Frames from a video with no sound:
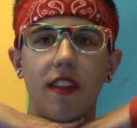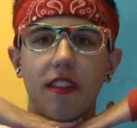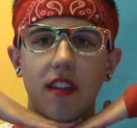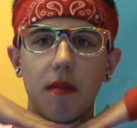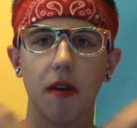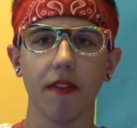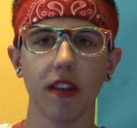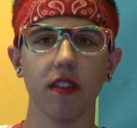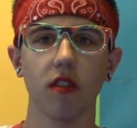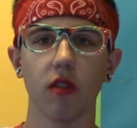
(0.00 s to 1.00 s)
like, the top of my
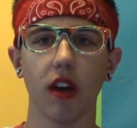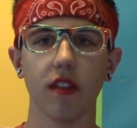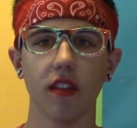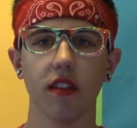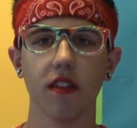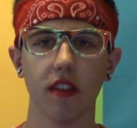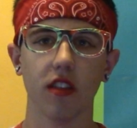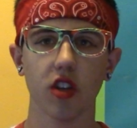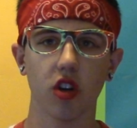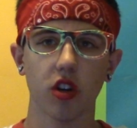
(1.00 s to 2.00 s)
face, and you guys need to see
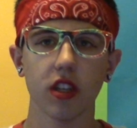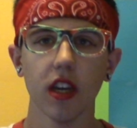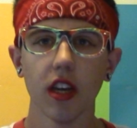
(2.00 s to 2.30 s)
the shirt.